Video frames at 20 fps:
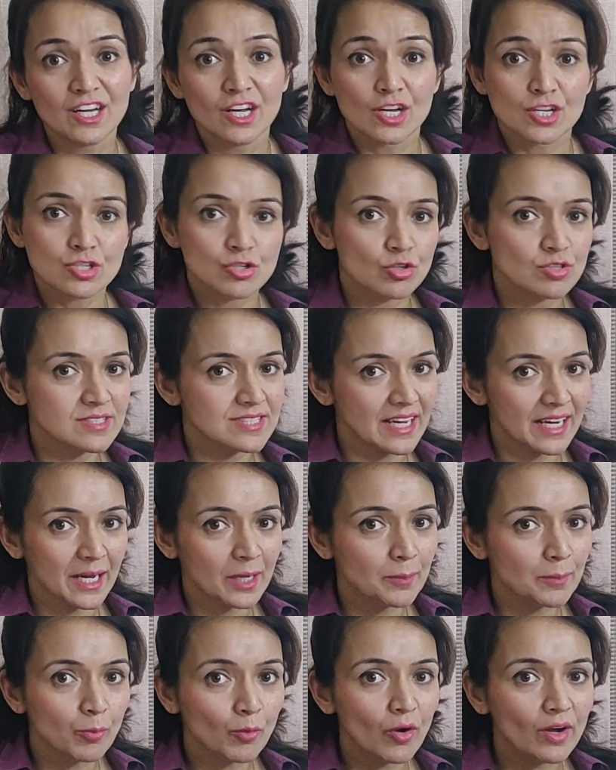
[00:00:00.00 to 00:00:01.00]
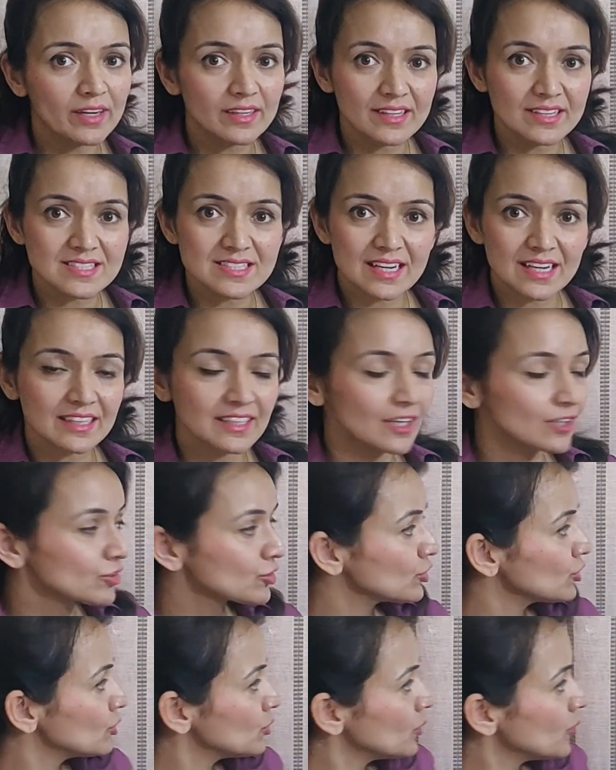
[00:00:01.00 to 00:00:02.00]
So second point is clear to
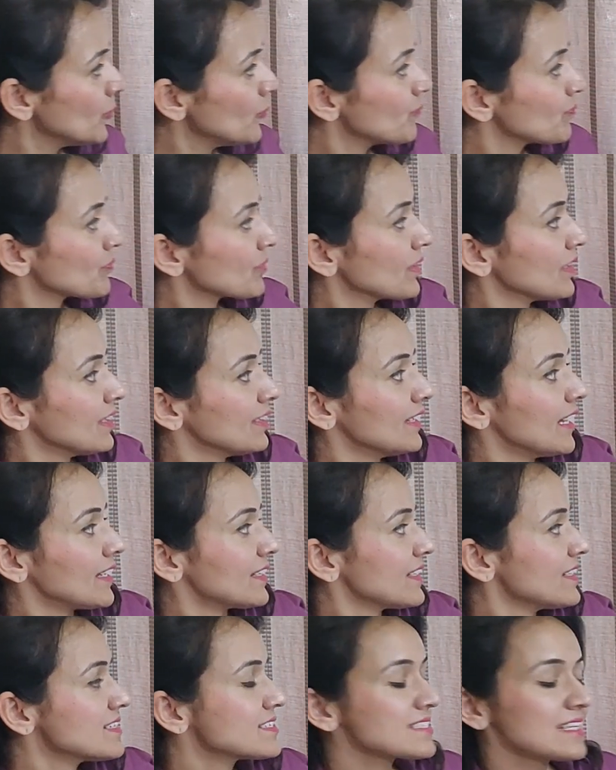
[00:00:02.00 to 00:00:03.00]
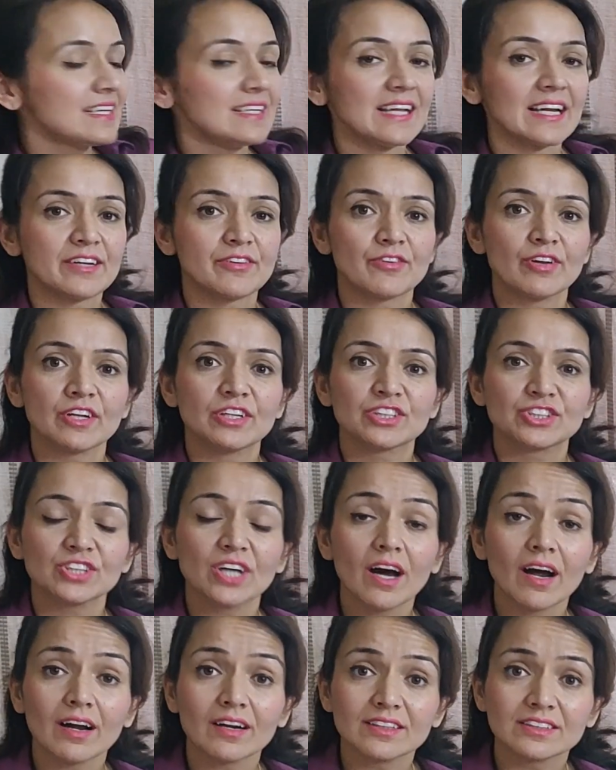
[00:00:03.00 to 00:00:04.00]
you, that is electric
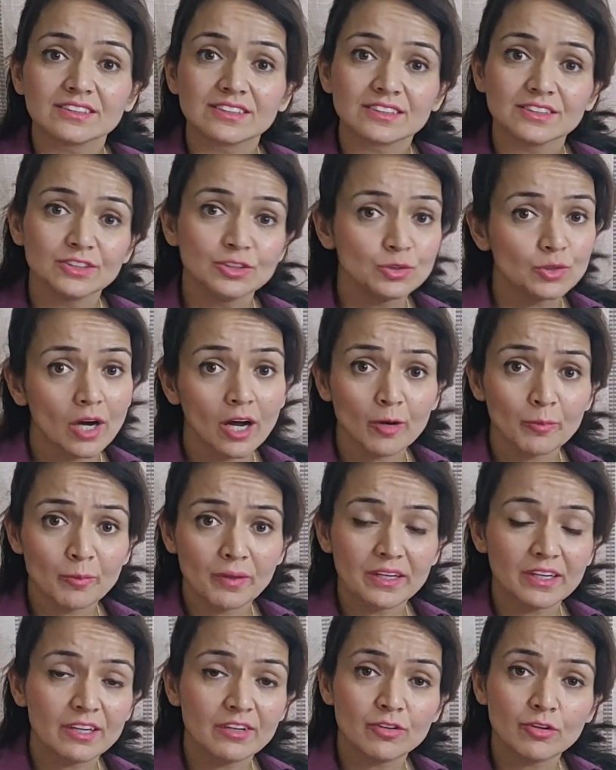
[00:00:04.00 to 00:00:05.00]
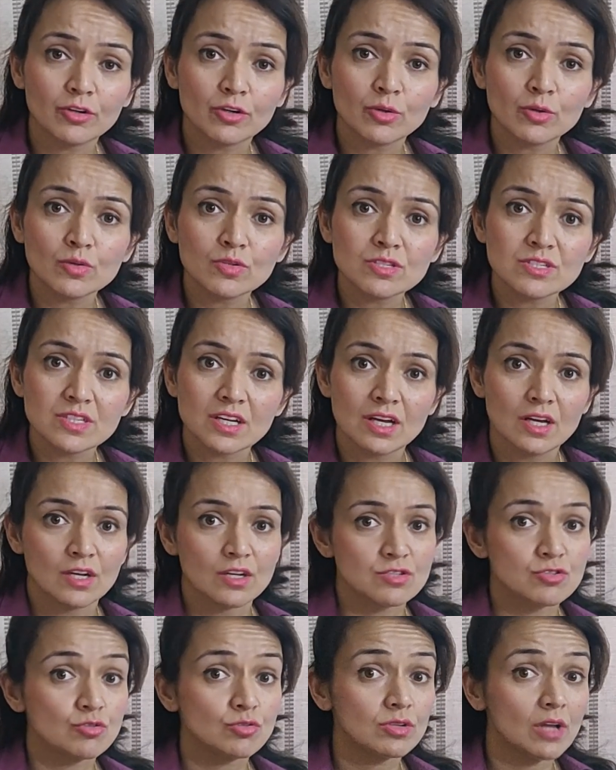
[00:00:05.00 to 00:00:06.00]
charge. You are being introduced.
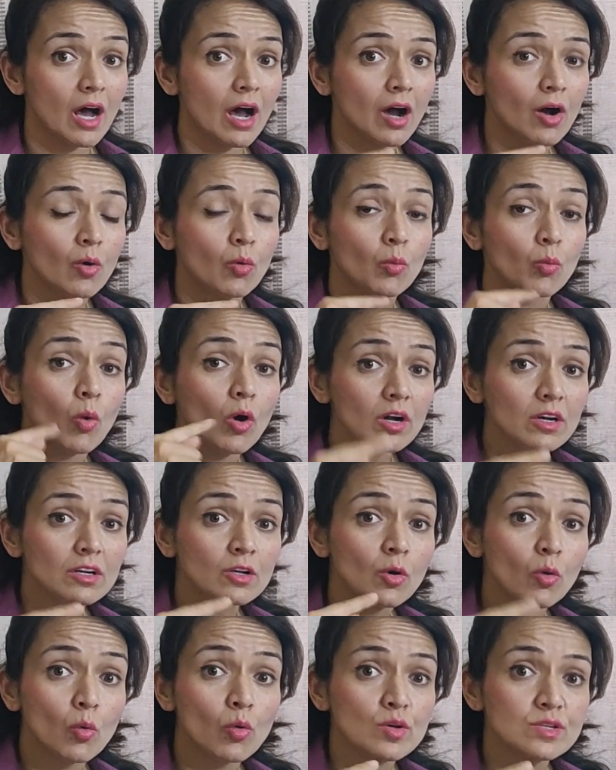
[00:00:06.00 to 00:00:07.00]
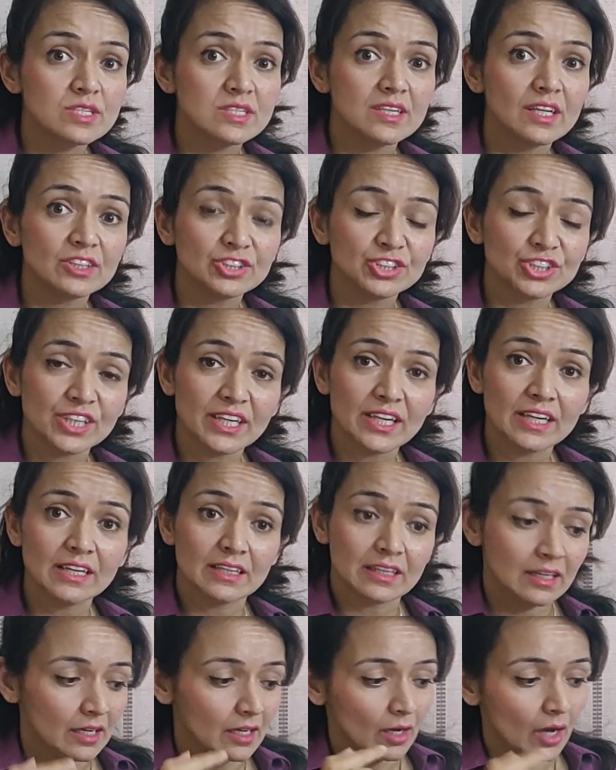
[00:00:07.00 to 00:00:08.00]
So now what goes in a
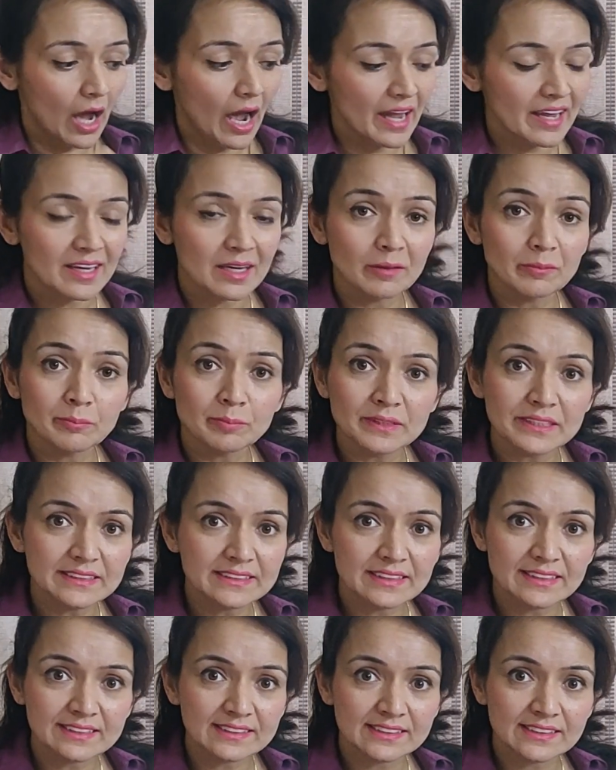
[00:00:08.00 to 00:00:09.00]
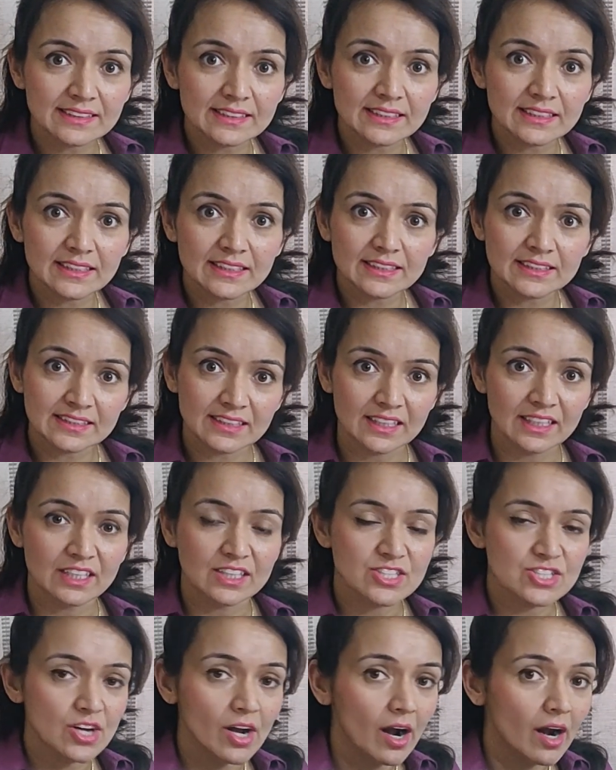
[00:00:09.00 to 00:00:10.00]
chain? I completed circuit,
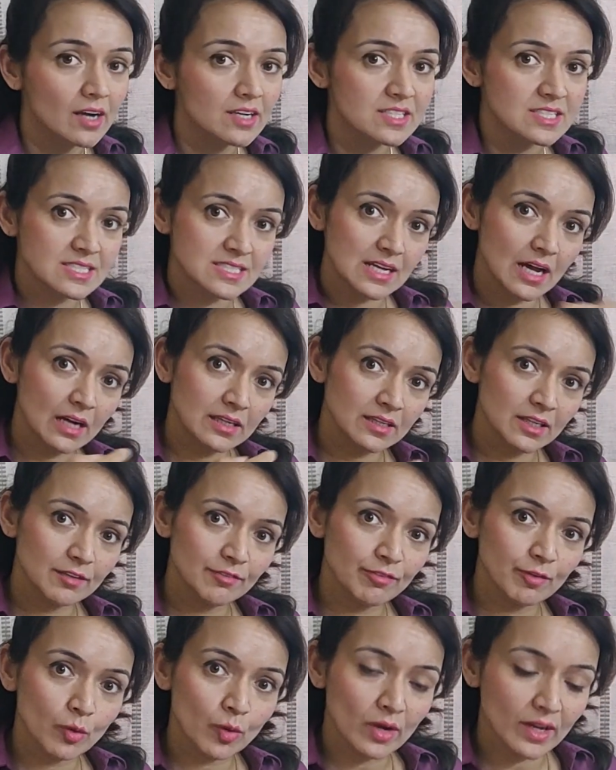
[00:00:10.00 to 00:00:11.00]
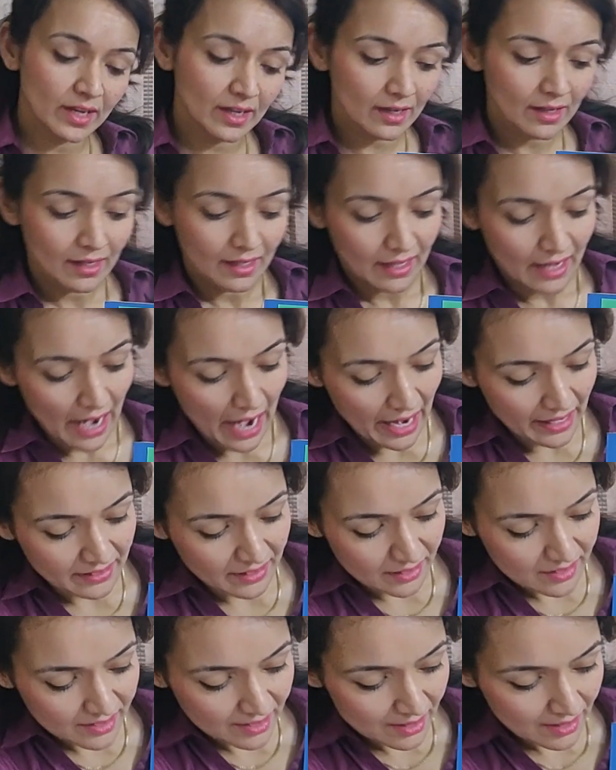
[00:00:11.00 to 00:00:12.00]
charge started flowing, and
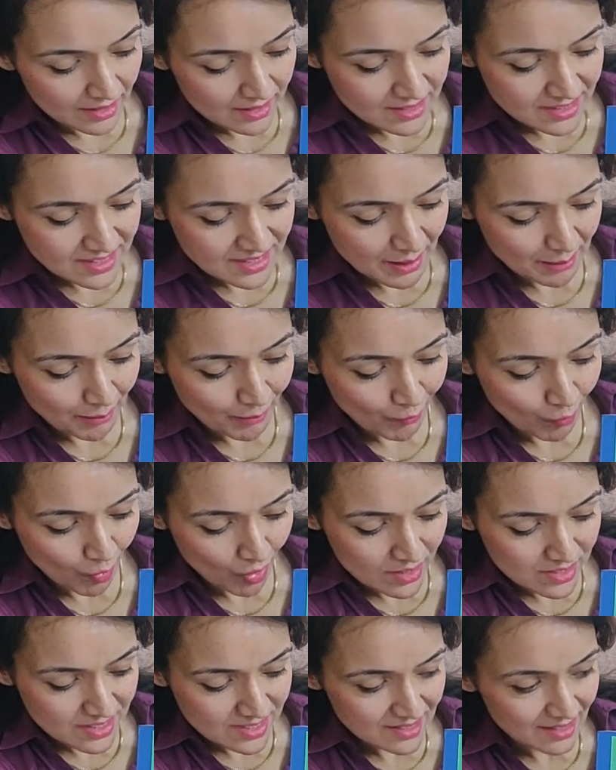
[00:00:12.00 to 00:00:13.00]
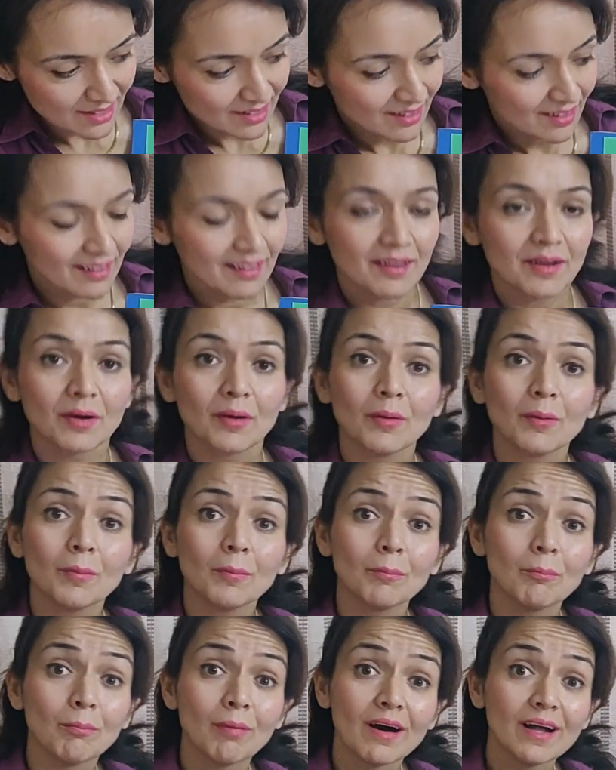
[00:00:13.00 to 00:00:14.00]
the third step was
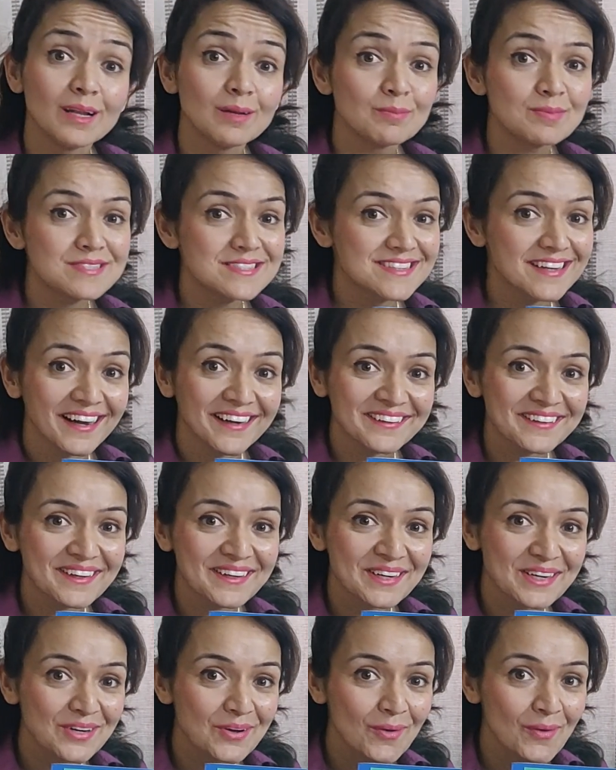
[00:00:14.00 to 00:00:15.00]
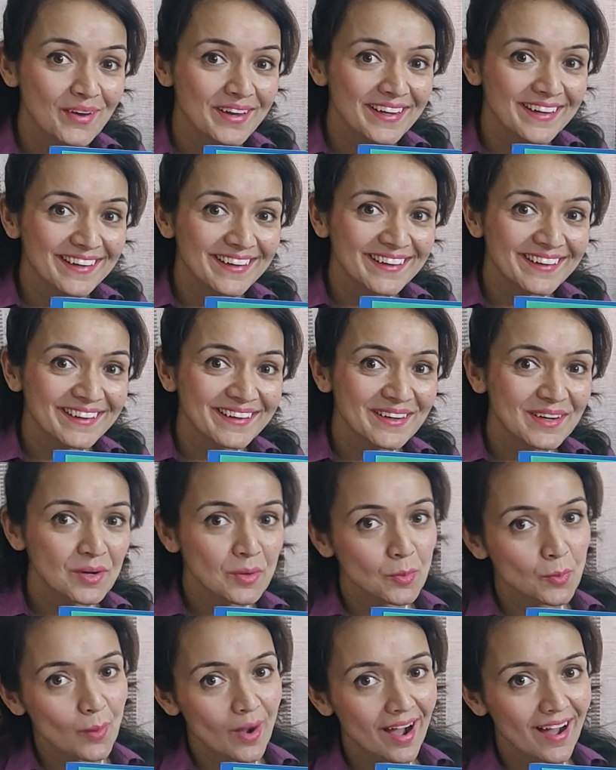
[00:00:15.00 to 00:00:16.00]
bulb started glowing.
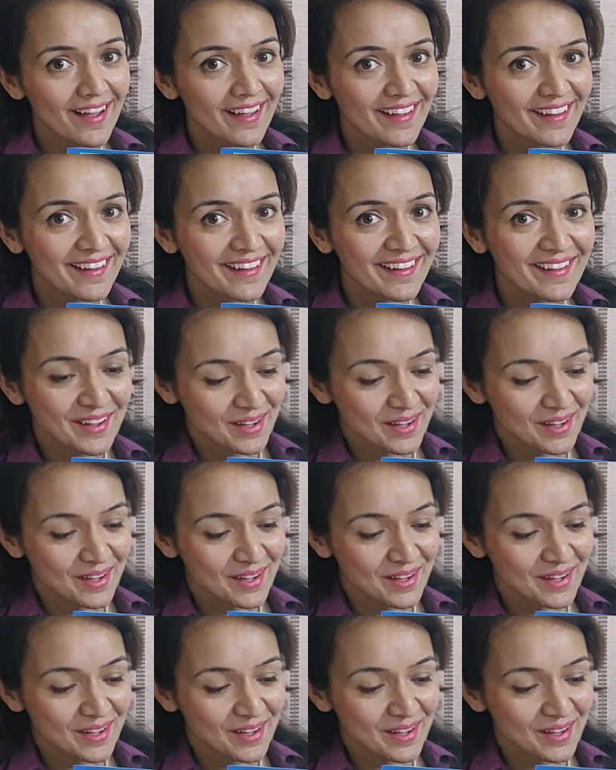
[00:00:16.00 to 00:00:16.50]
Why?